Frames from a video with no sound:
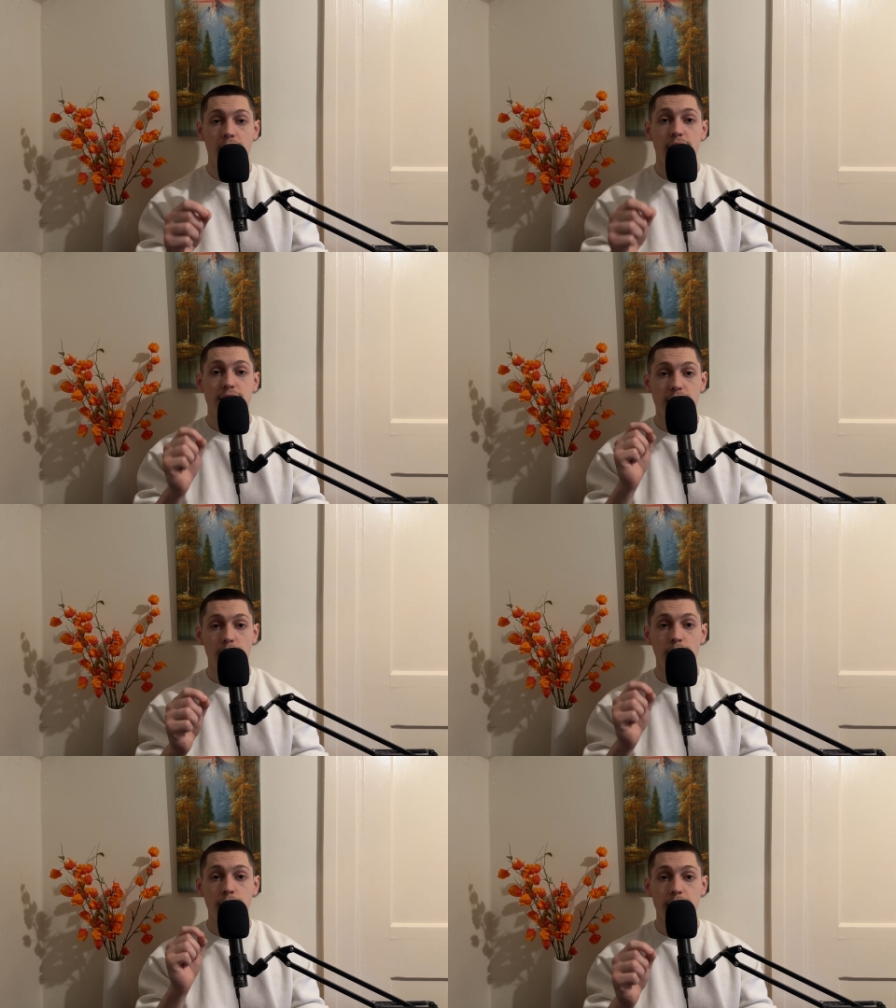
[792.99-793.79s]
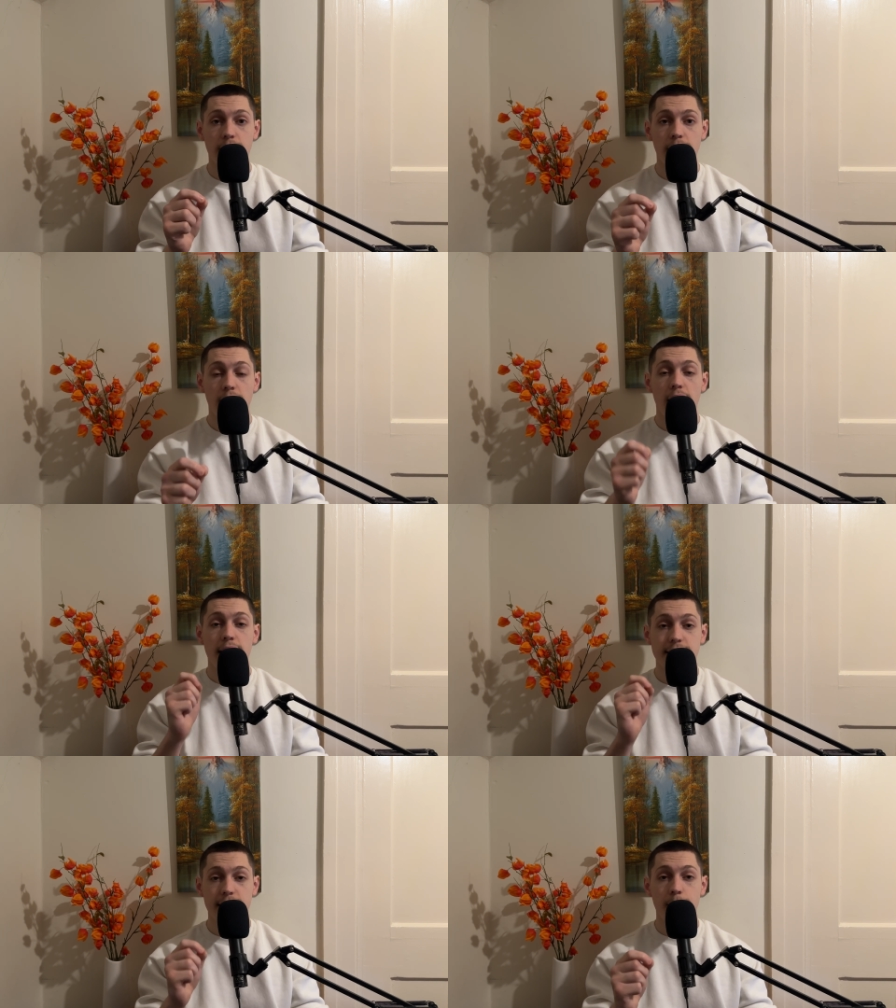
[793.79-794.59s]
Salahuddin
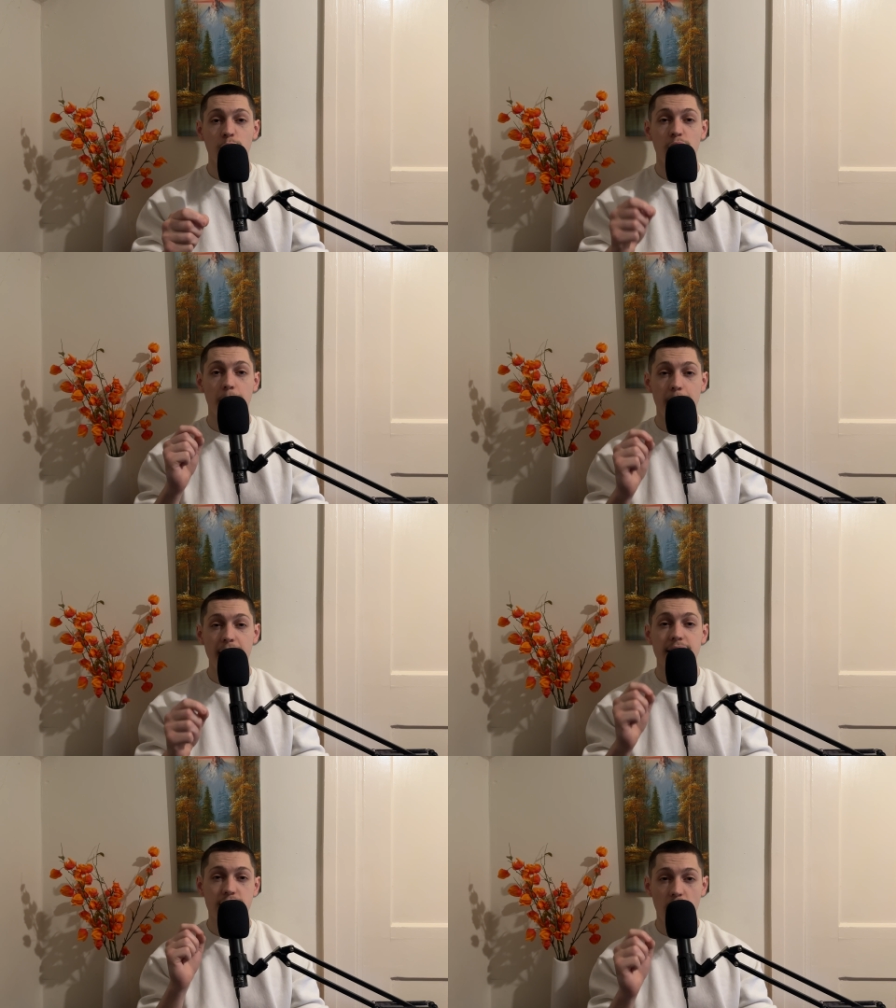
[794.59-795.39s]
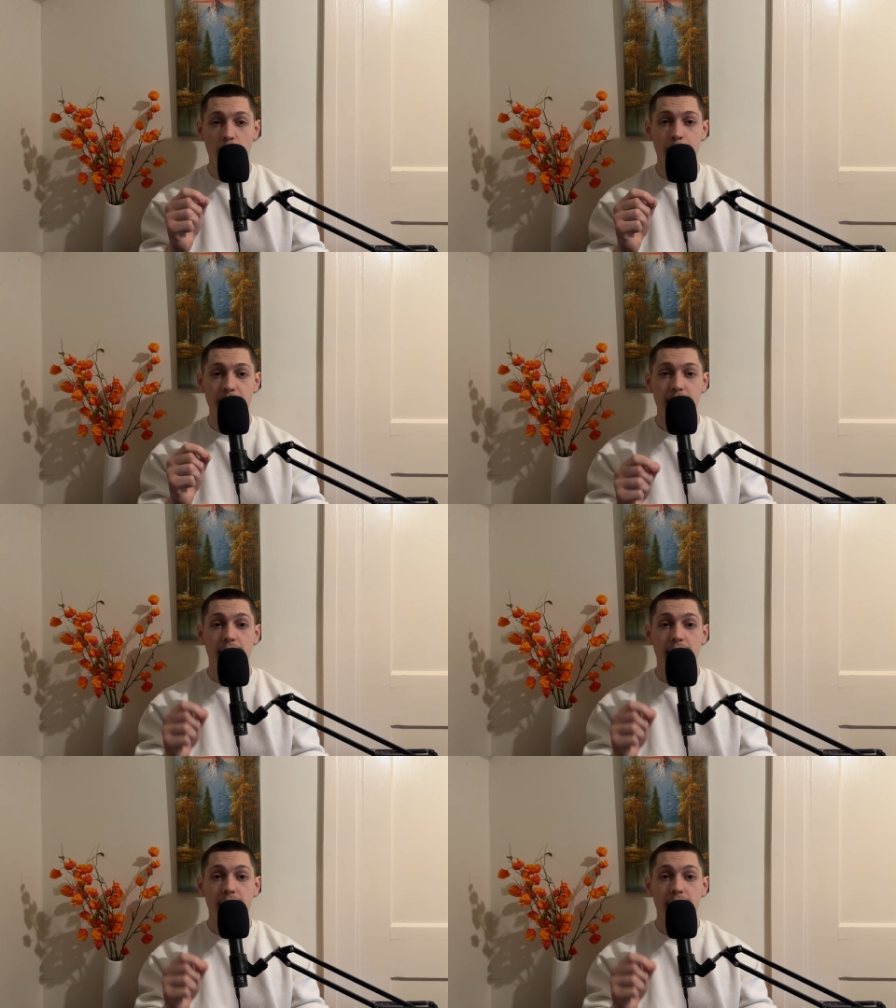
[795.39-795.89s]
assembled the biggest army